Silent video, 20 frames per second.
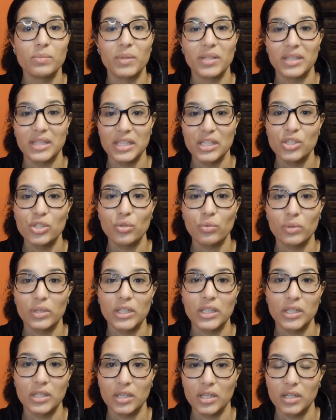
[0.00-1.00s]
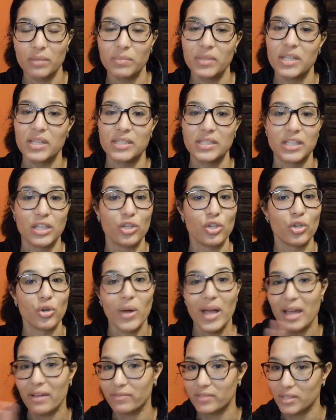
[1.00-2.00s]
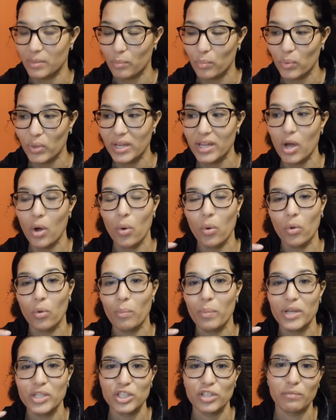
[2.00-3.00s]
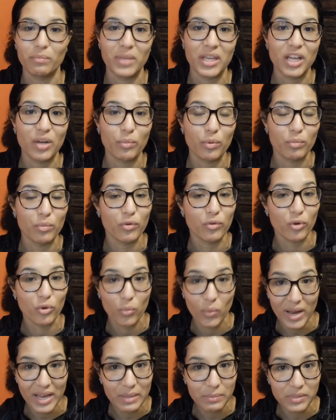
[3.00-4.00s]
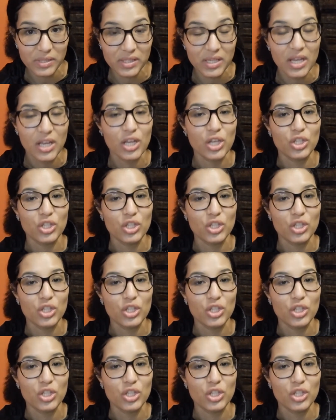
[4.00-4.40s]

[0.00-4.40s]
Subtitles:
But these are really good because then you don't have to bring a whole bunch of makeup remover wipes,